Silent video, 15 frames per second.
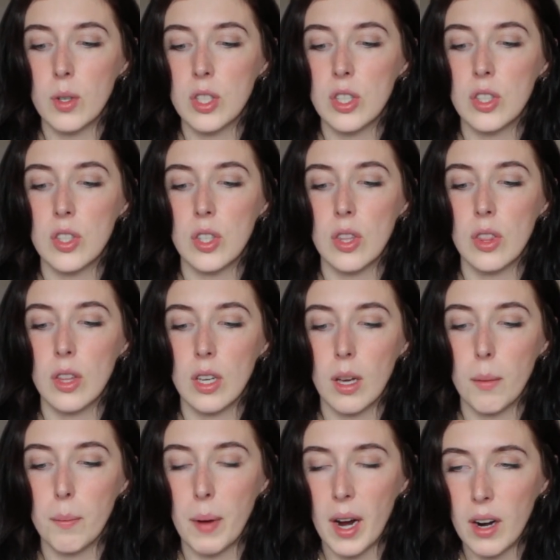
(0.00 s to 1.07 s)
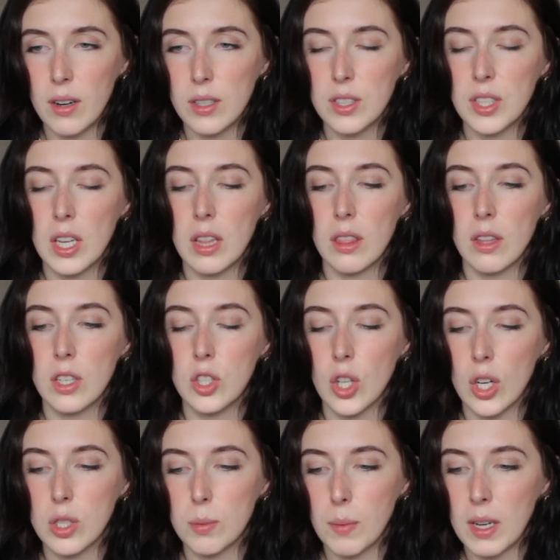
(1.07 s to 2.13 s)
which is the comparison, the
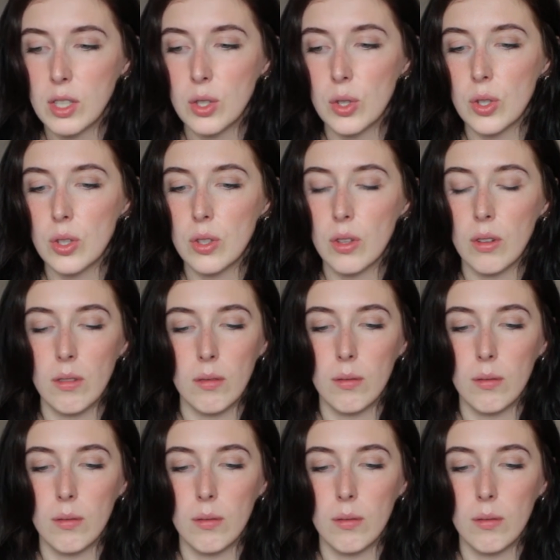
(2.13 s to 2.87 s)
judgmental